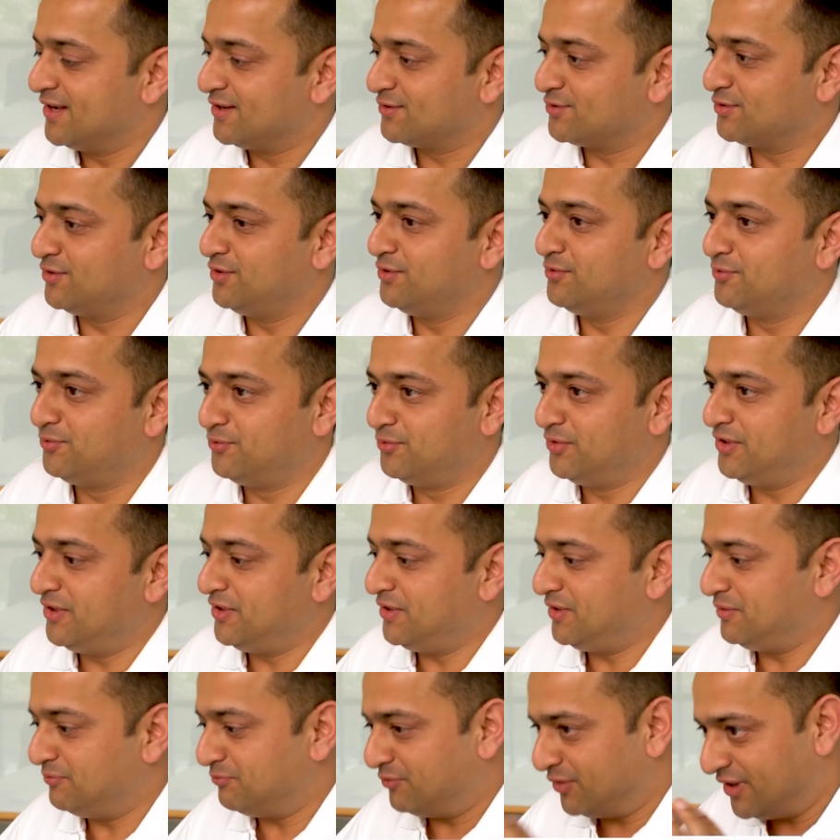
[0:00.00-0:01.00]
So you,
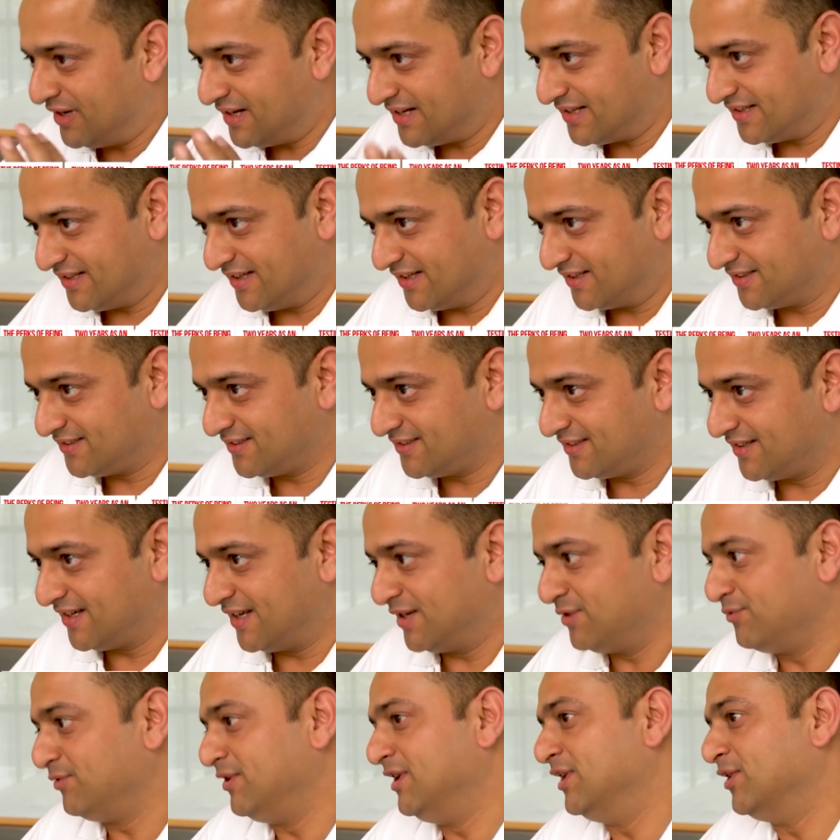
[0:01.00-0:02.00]
we built this
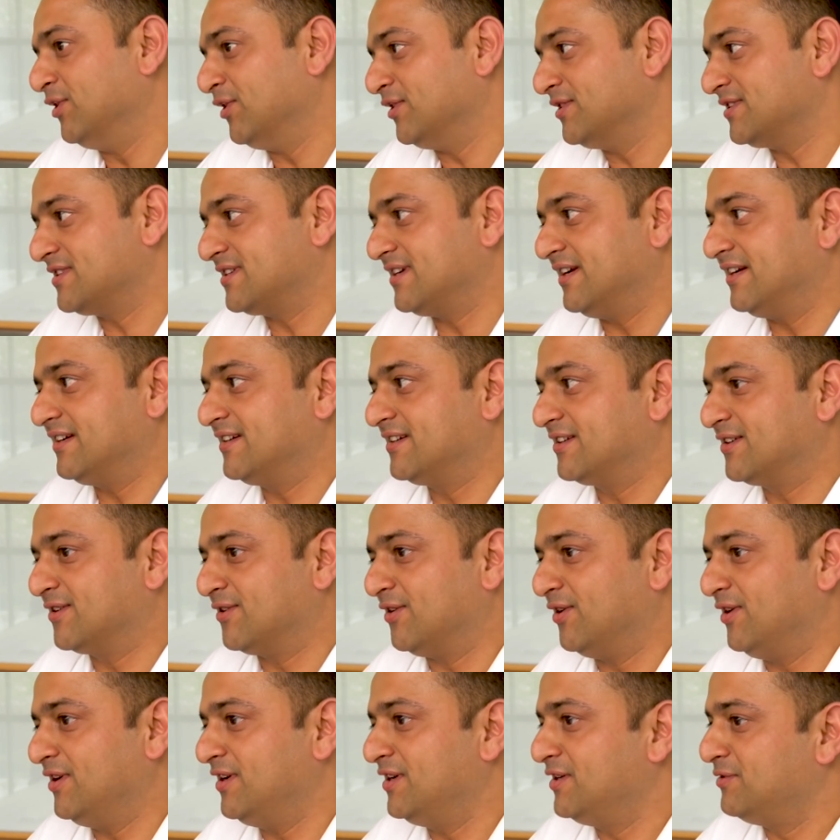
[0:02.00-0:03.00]
and we launched it
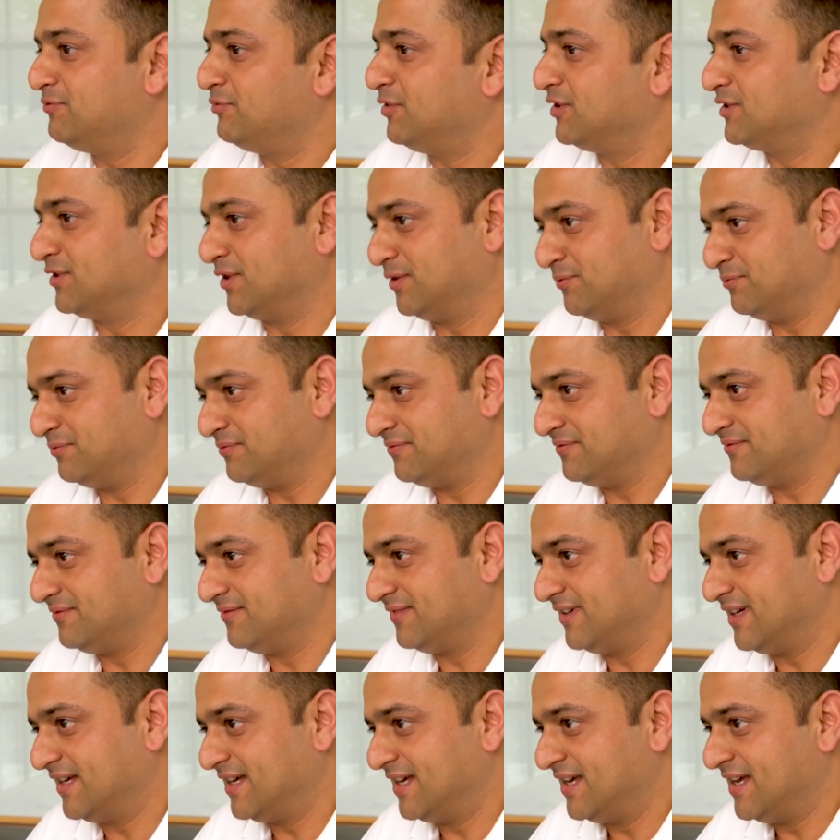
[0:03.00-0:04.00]
called Bajom.
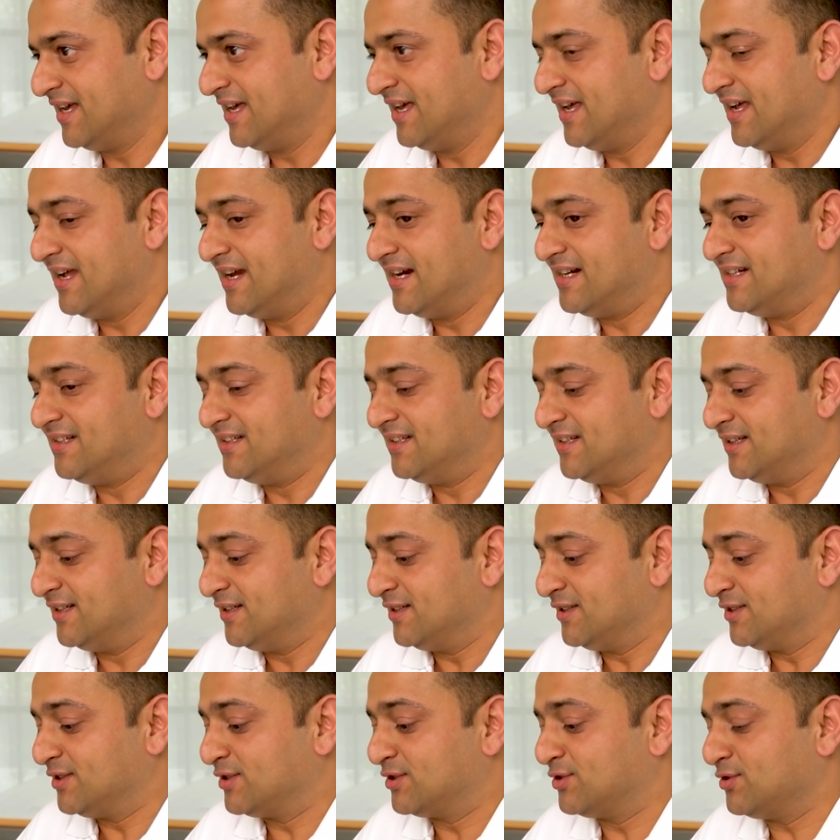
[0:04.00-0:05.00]

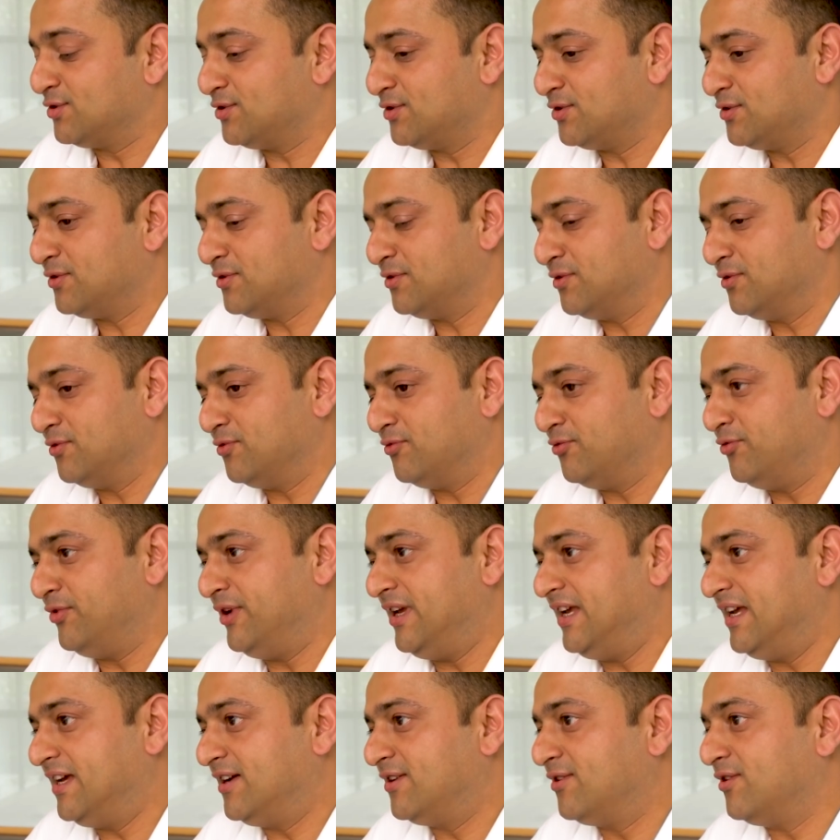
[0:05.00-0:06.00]
So
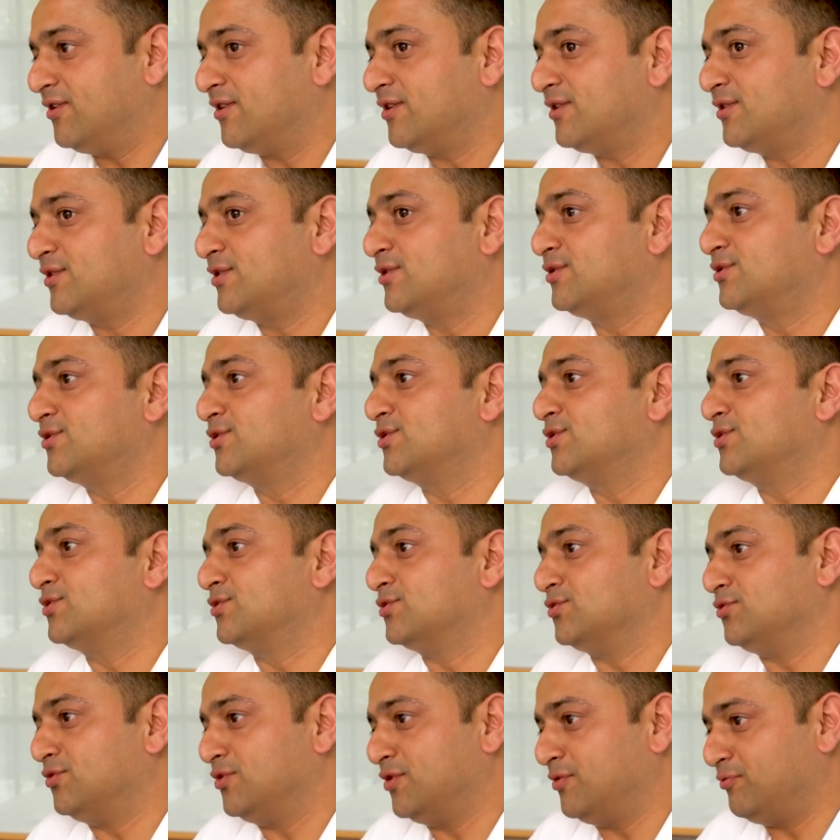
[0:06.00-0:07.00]
we got
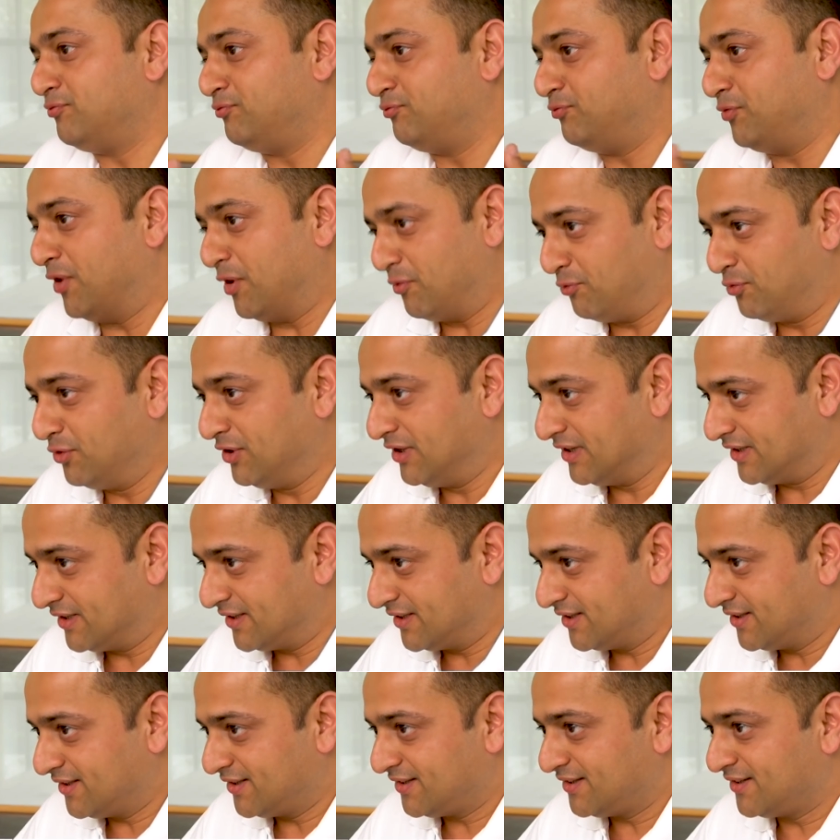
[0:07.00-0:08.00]
so
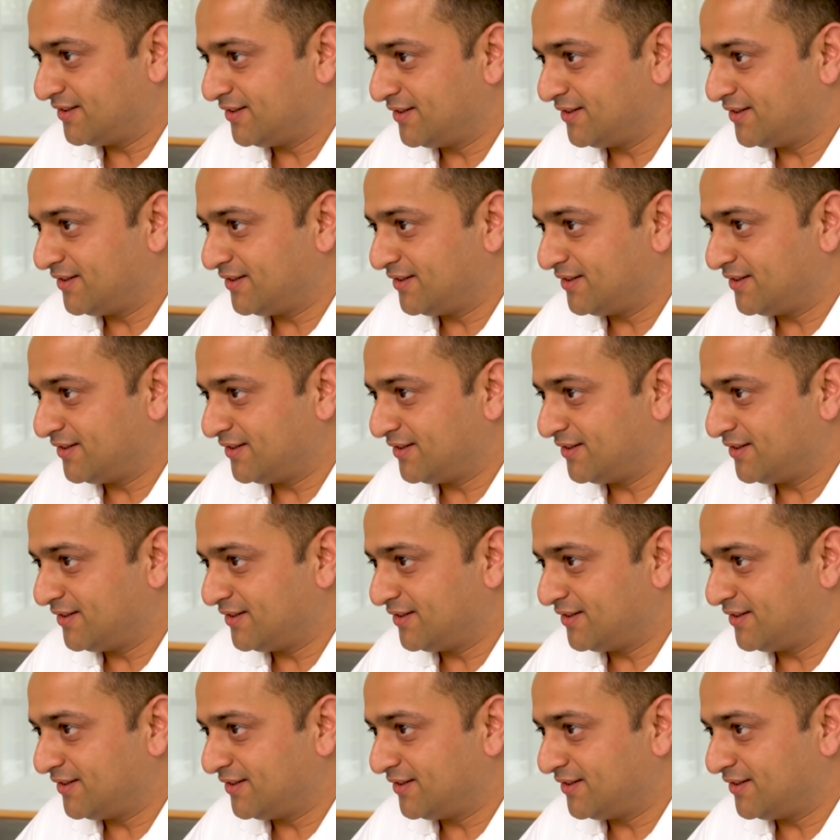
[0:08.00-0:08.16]
popular